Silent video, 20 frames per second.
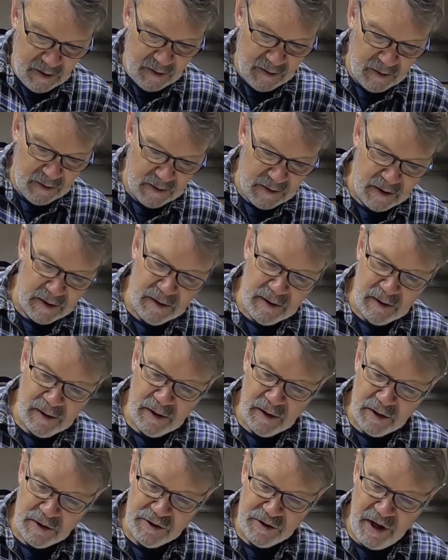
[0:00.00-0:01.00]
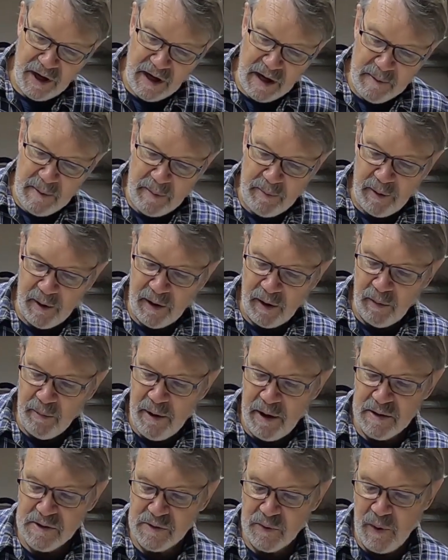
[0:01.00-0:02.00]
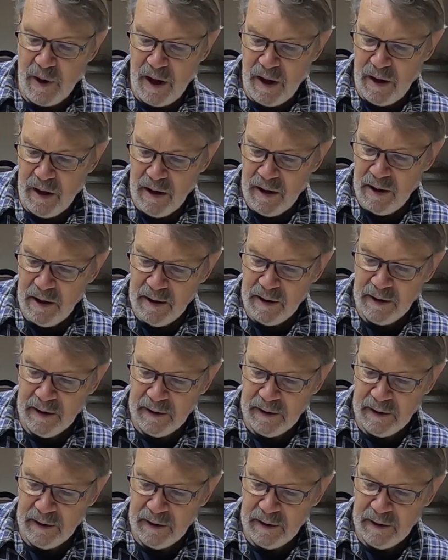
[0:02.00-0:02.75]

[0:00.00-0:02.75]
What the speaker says: So, shake them up a little bit as well.